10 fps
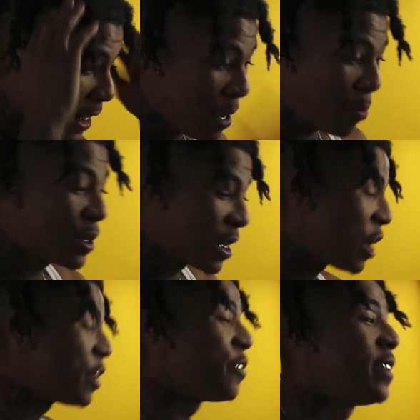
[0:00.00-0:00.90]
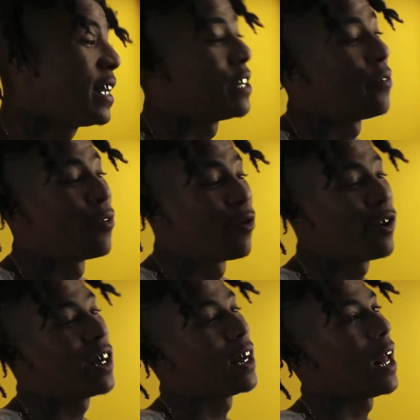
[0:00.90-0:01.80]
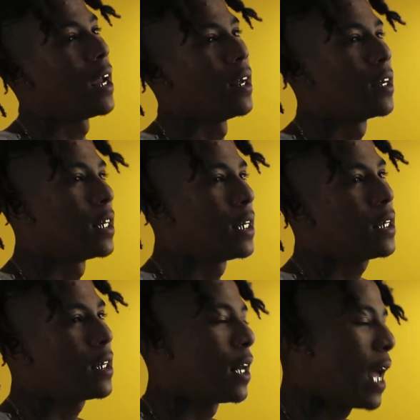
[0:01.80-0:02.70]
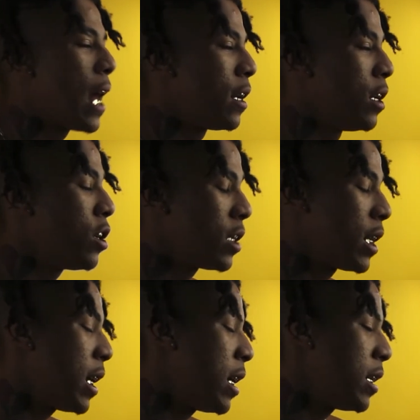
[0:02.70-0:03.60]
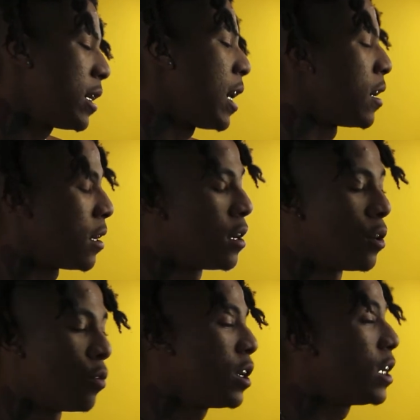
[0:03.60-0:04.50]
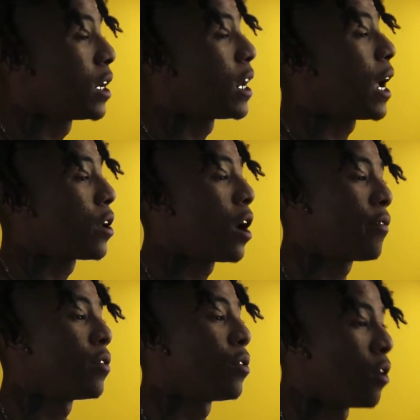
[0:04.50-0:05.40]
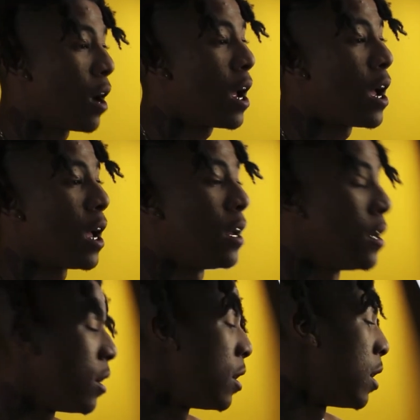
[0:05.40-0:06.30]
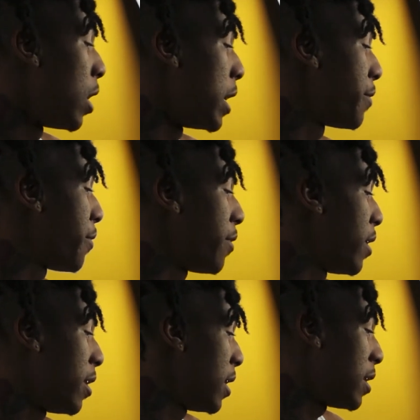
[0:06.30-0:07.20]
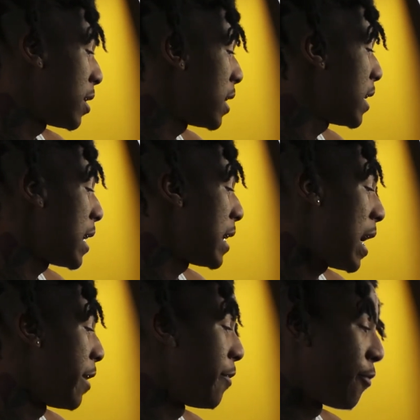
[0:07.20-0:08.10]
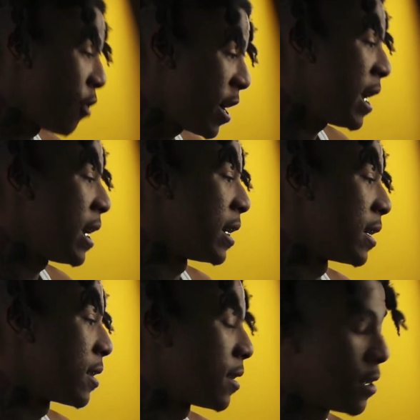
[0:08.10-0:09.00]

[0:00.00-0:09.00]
keep a ton of vision for real, like, cause it's a lot of little things that'll really knock you off your grind. It's it's such as like friends.